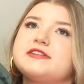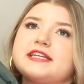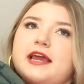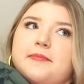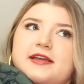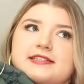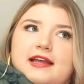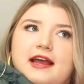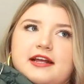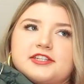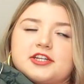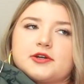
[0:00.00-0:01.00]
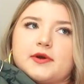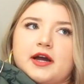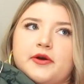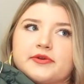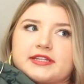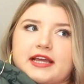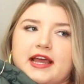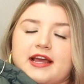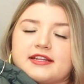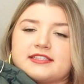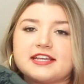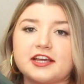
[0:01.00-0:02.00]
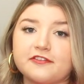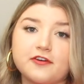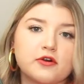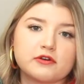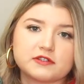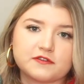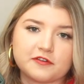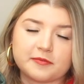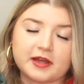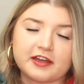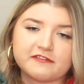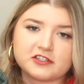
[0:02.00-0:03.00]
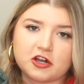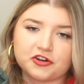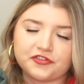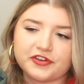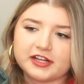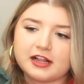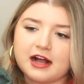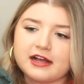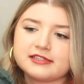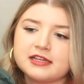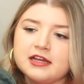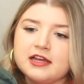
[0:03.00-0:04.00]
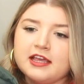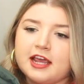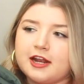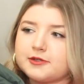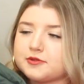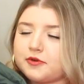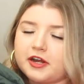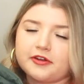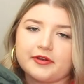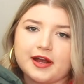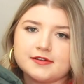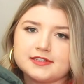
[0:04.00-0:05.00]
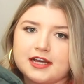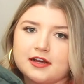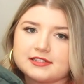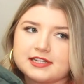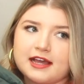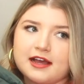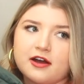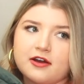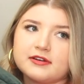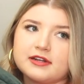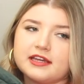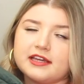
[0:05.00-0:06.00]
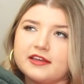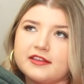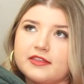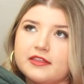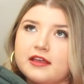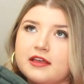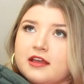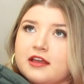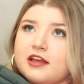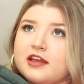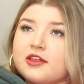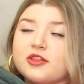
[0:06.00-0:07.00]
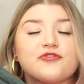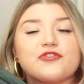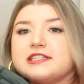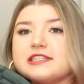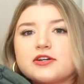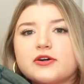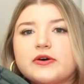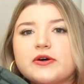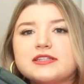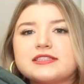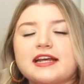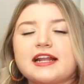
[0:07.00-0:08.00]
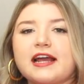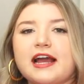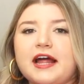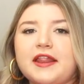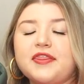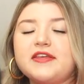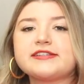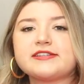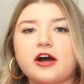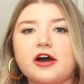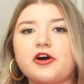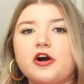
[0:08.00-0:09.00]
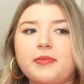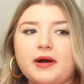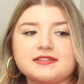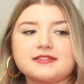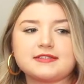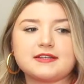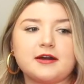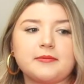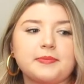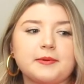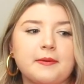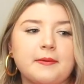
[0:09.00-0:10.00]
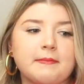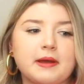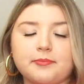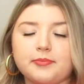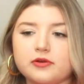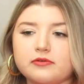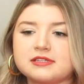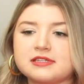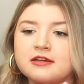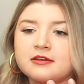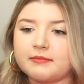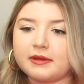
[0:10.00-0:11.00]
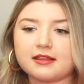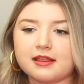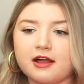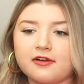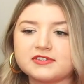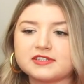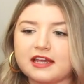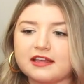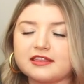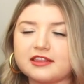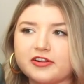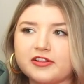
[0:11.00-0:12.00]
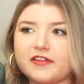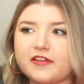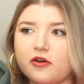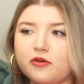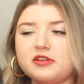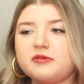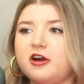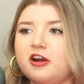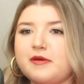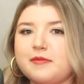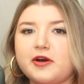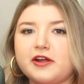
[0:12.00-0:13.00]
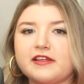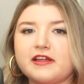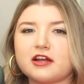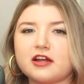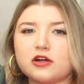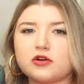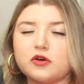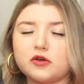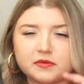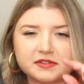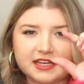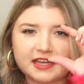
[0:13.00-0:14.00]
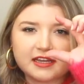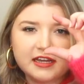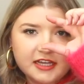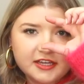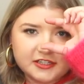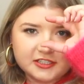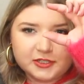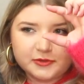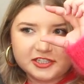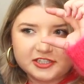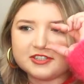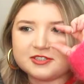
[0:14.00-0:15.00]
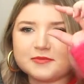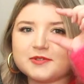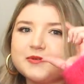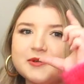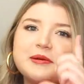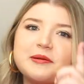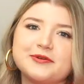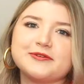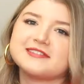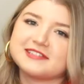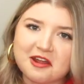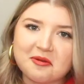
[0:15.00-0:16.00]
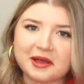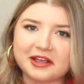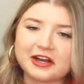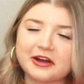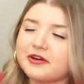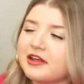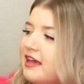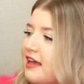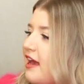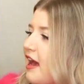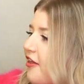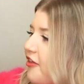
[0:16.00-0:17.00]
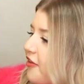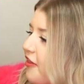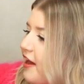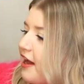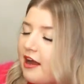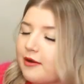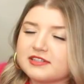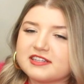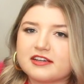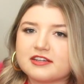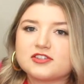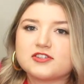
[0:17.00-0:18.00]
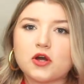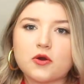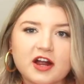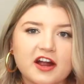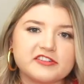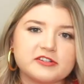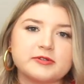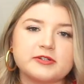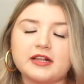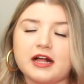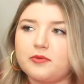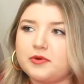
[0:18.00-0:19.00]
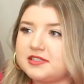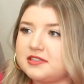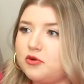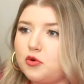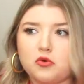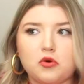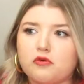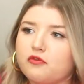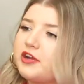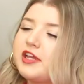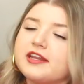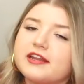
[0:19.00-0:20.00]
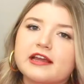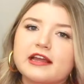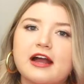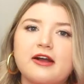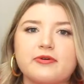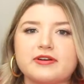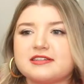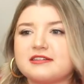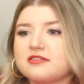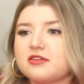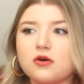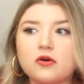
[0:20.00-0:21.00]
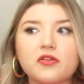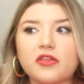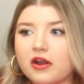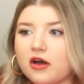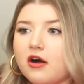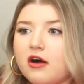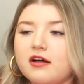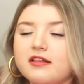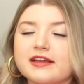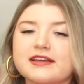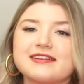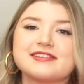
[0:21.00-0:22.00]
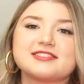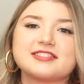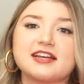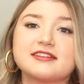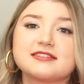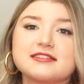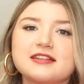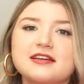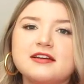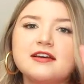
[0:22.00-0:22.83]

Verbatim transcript: day because I had to go out and take photos for my photography class, and I was running around downtown in the freezing cold, and I had this on all bundled up, my boots, my gloves, and literally the only part of my body that got cold was like the two inches between my boots and my coat. Other than that, I was like so comfortable. I wasn't overheating, I wasn't cold at all. Like it's just